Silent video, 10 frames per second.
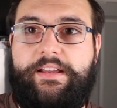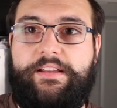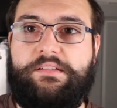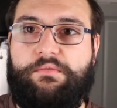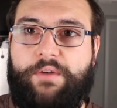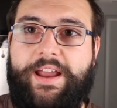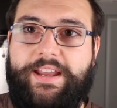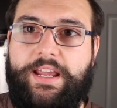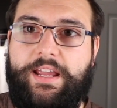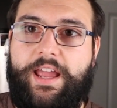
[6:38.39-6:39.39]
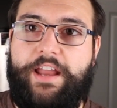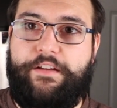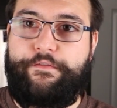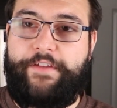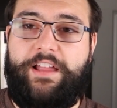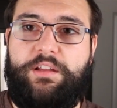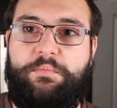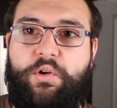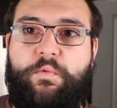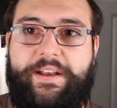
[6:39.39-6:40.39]
is ready and
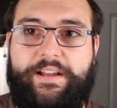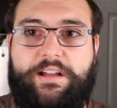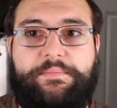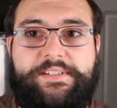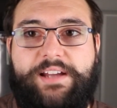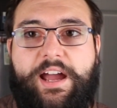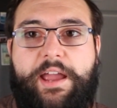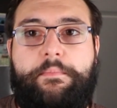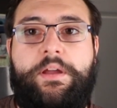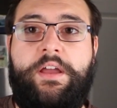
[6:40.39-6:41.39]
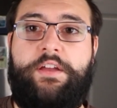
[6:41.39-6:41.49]
available when it comes time